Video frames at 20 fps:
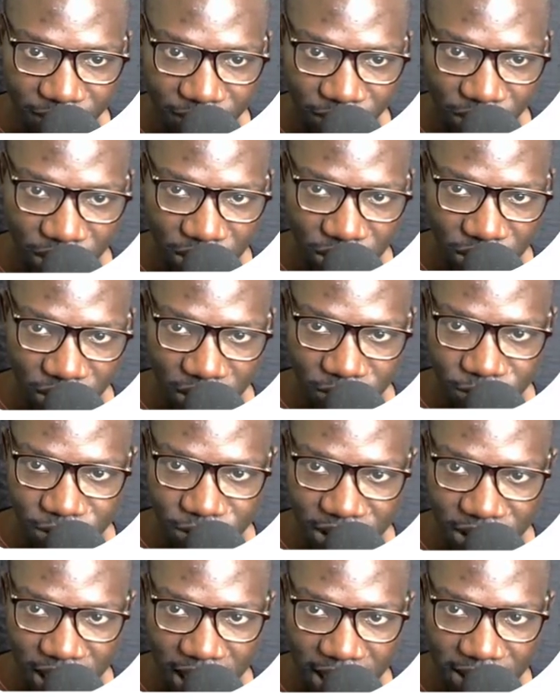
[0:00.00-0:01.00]
So if we
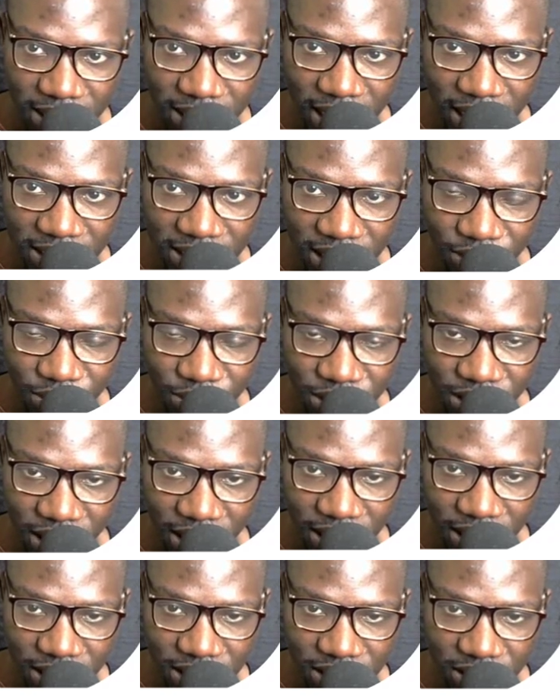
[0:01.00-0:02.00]
select that and we check
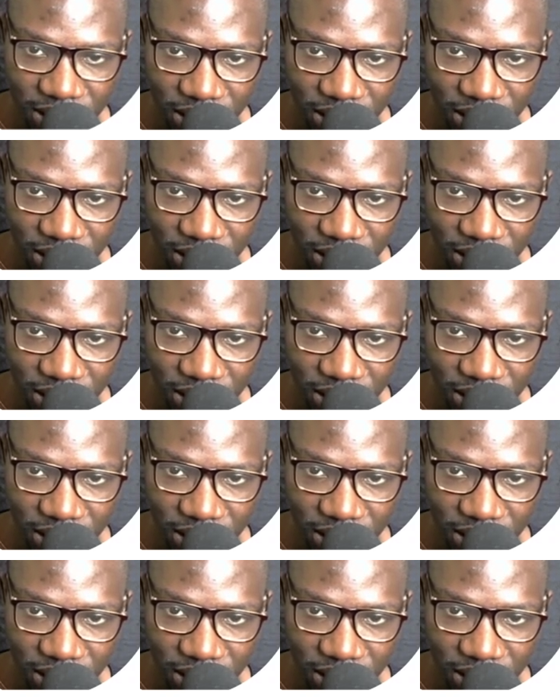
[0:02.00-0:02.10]
it,